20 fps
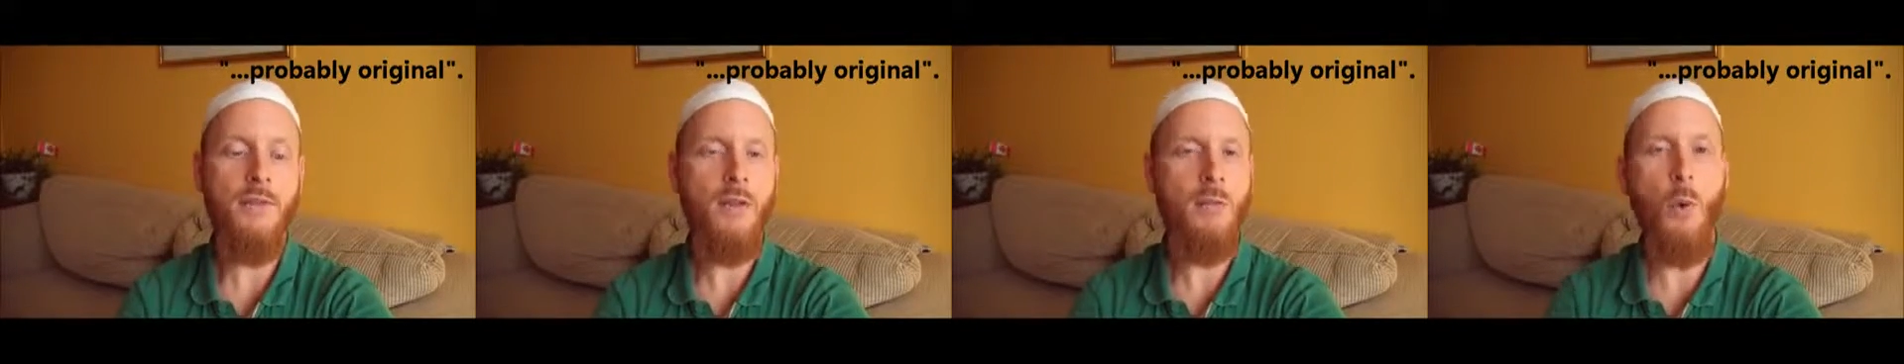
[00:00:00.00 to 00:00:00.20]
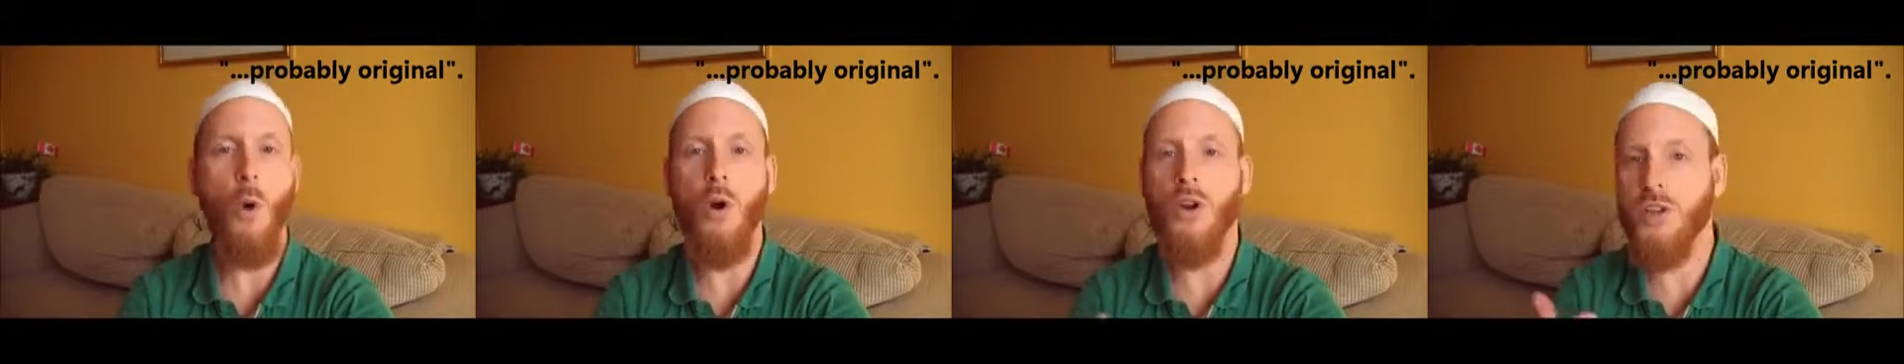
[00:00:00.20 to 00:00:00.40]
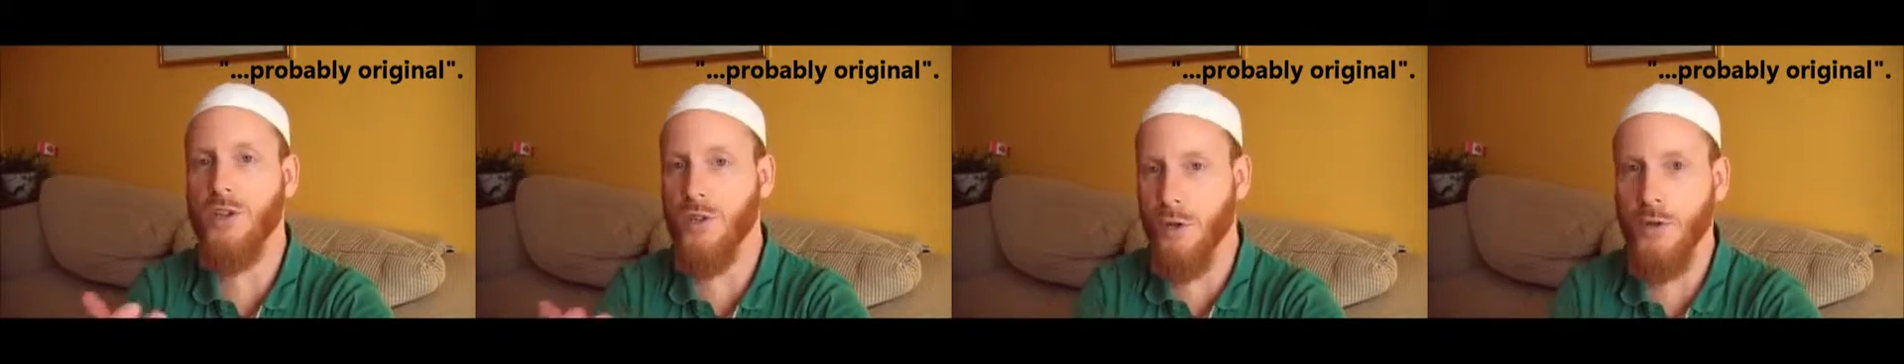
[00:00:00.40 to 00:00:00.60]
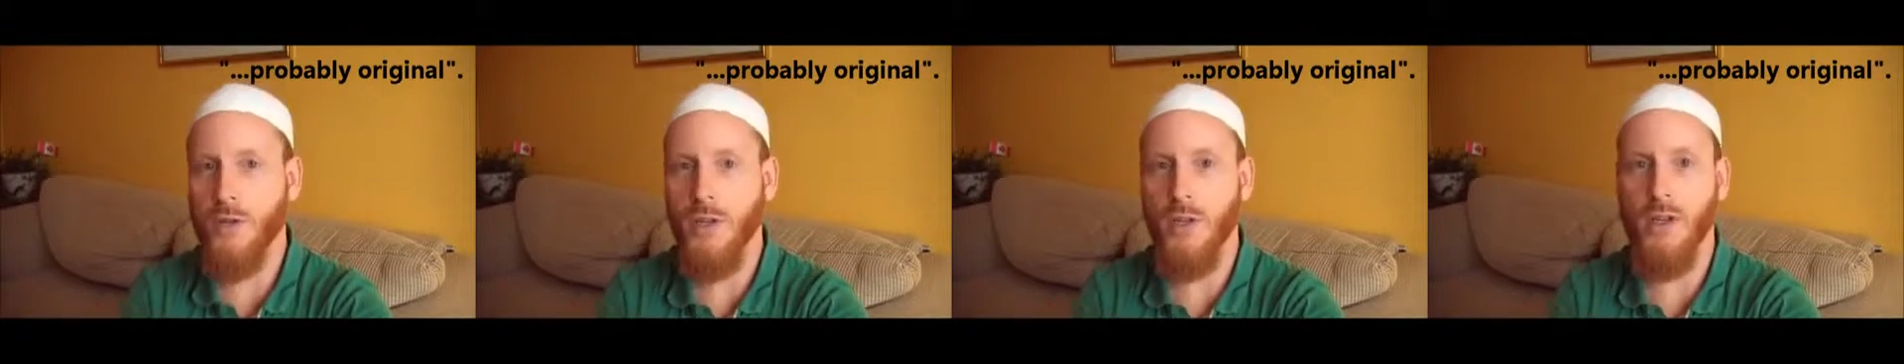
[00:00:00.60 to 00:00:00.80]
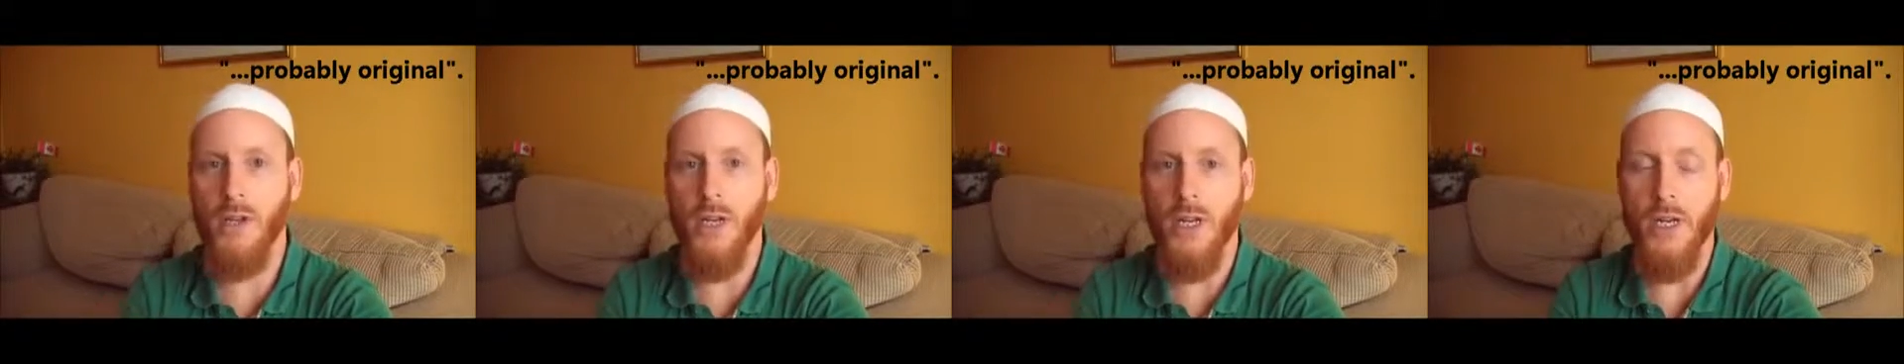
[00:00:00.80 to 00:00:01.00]
Even more
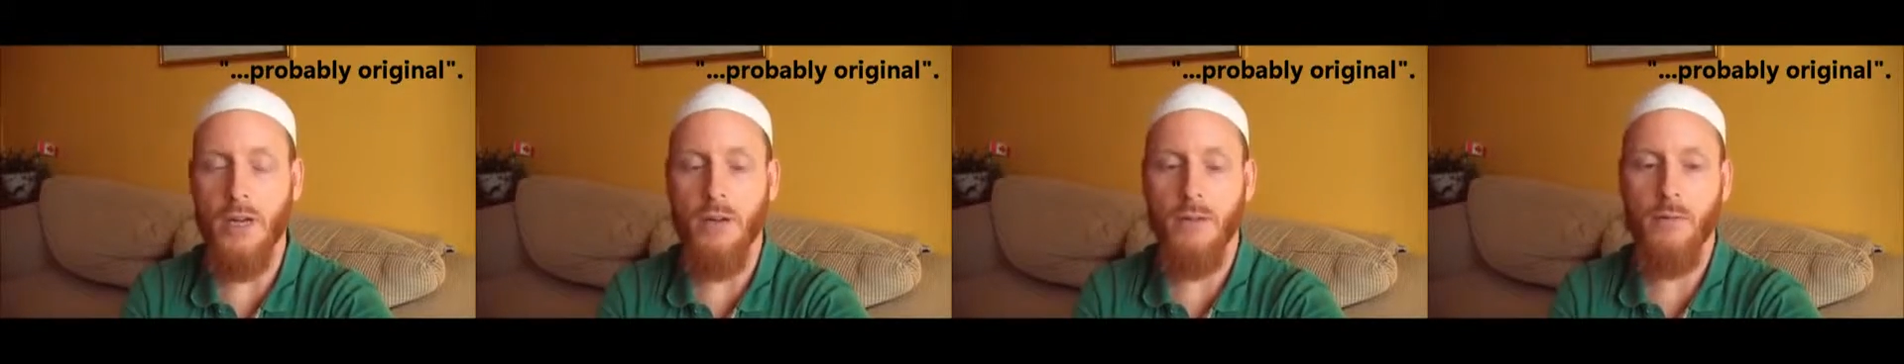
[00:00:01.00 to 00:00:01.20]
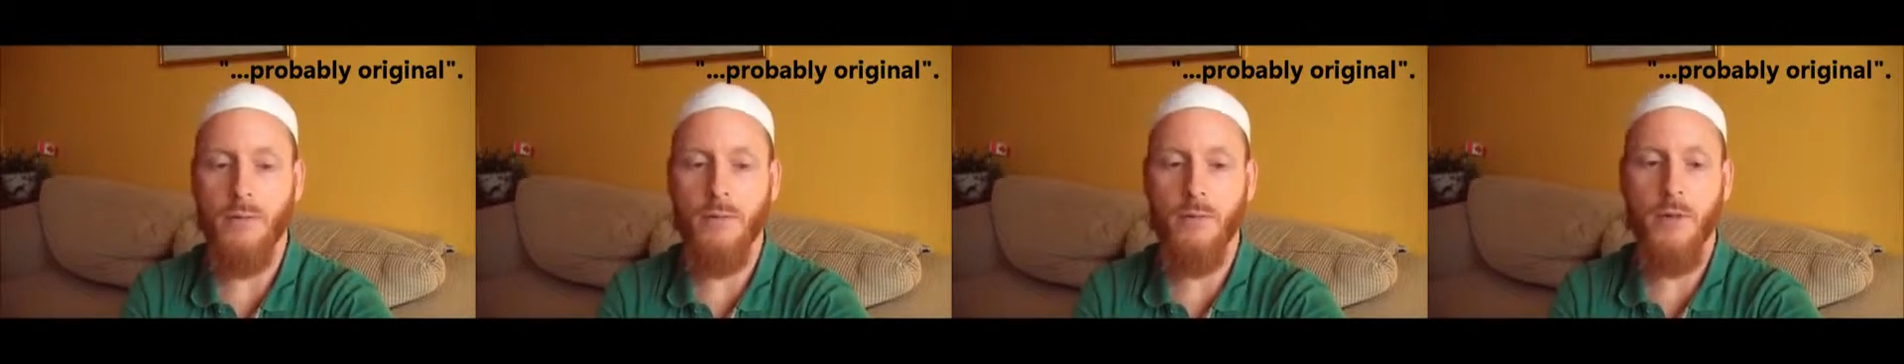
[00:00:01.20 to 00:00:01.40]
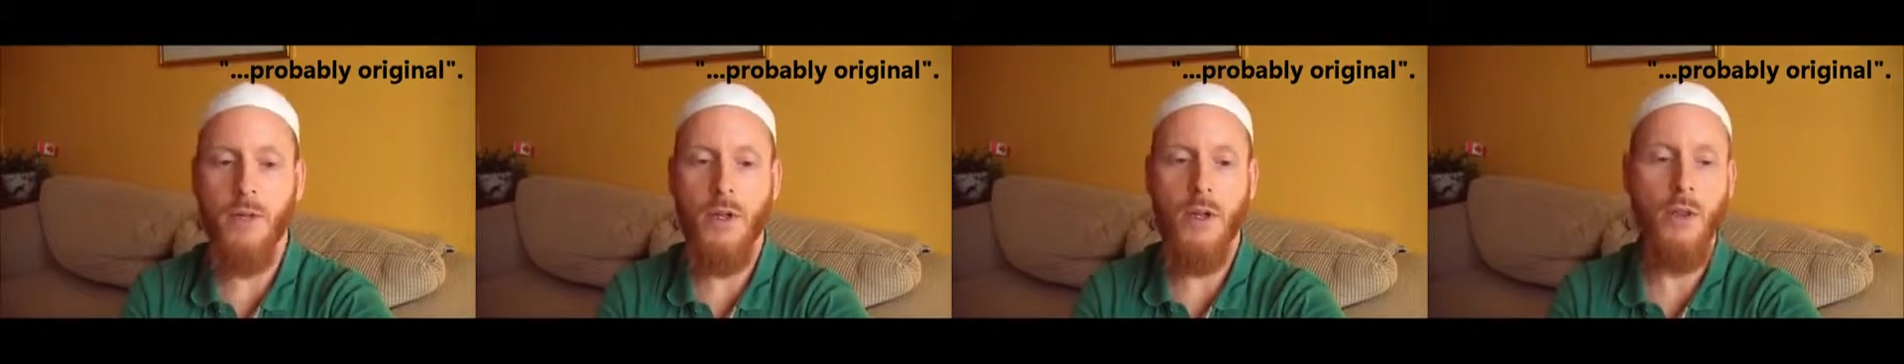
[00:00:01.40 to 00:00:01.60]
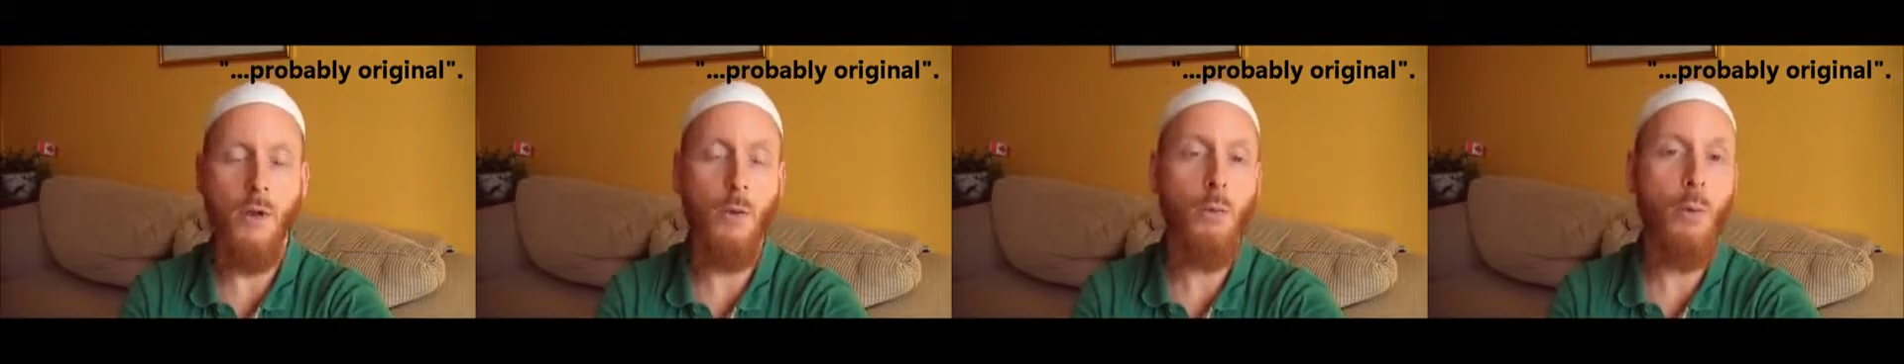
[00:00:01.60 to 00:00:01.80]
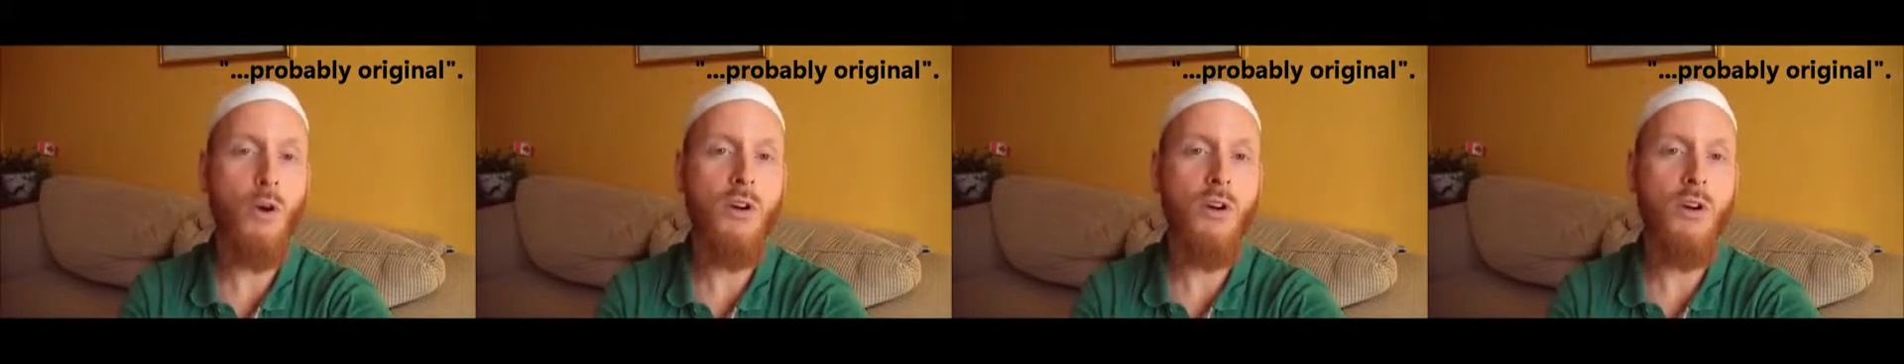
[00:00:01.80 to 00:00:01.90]
certainly, the